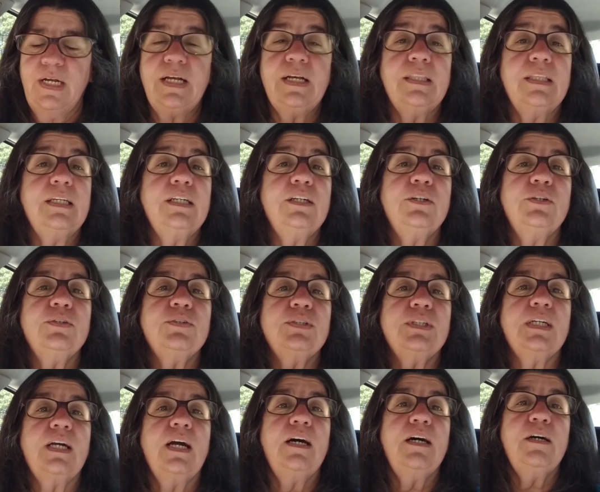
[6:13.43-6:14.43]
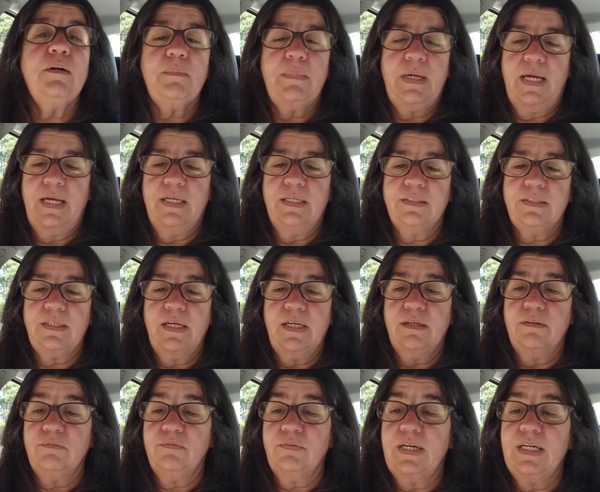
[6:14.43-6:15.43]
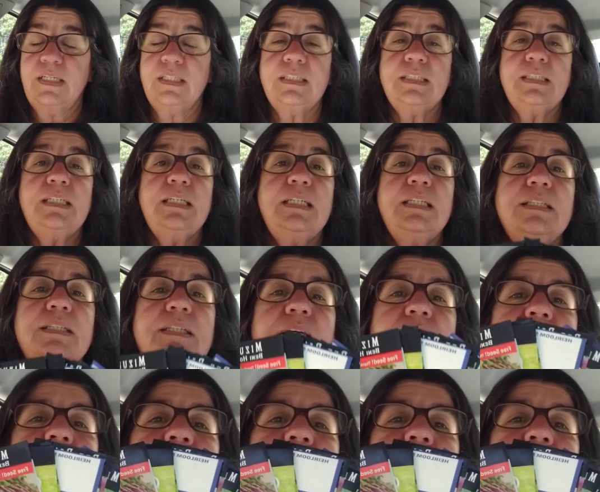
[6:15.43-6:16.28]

and the years to come. As I can find seeds,